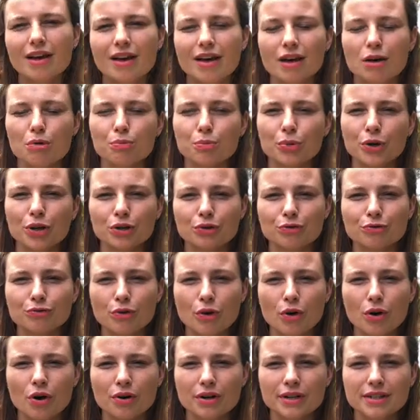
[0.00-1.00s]
And part
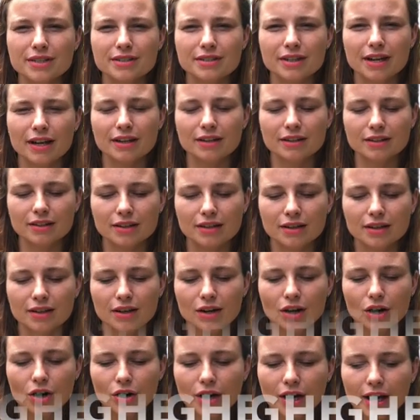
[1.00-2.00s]
4 is then,
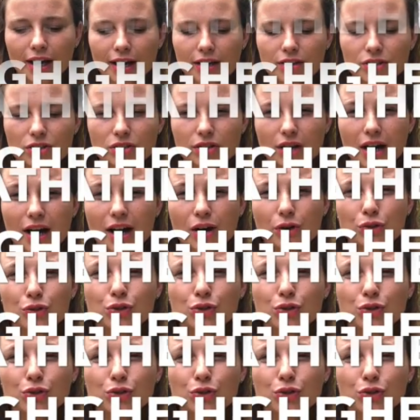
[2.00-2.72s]
okay, so how